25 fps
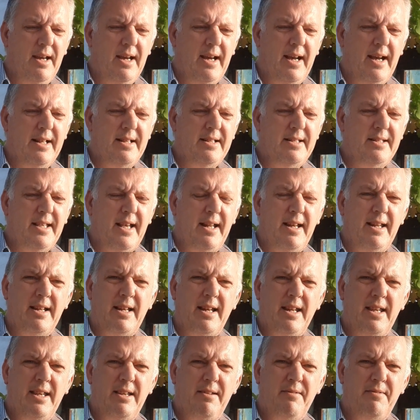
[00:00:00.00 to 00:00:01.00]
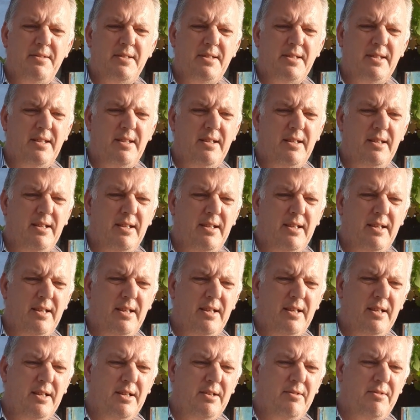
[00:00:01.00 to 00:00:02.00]
and salad leaves,
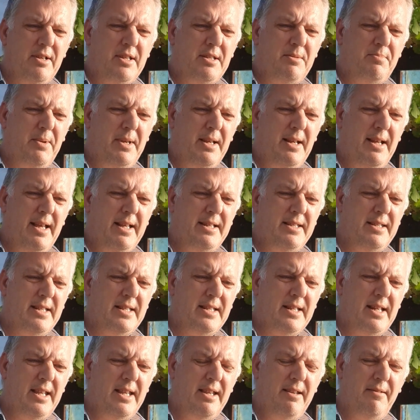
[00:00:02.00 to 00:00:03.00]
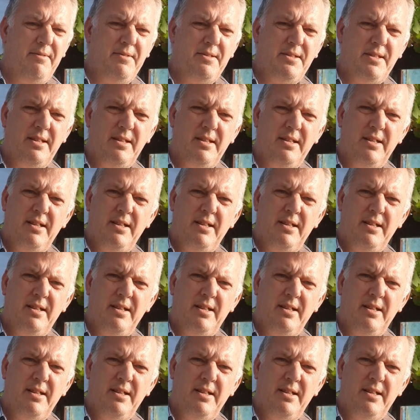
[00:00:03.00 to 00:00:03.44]
crispy lettuce leaves.